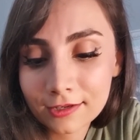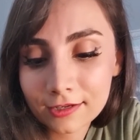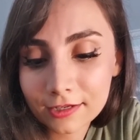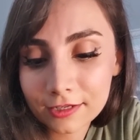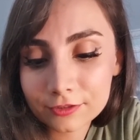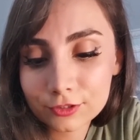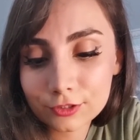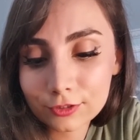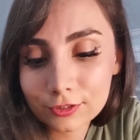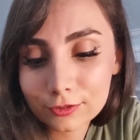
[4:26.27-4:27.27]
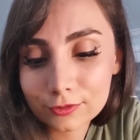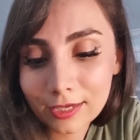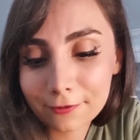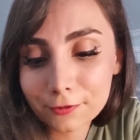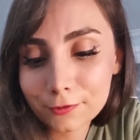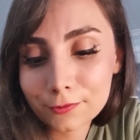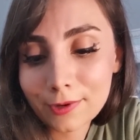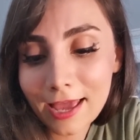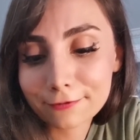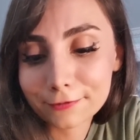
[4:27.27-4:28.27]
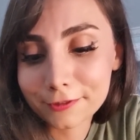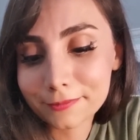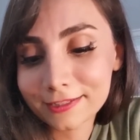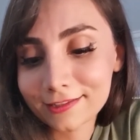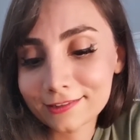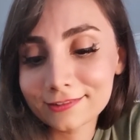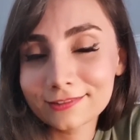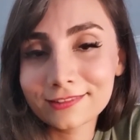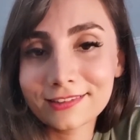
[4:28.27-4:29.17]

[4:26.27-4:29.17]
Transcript: have you ever been,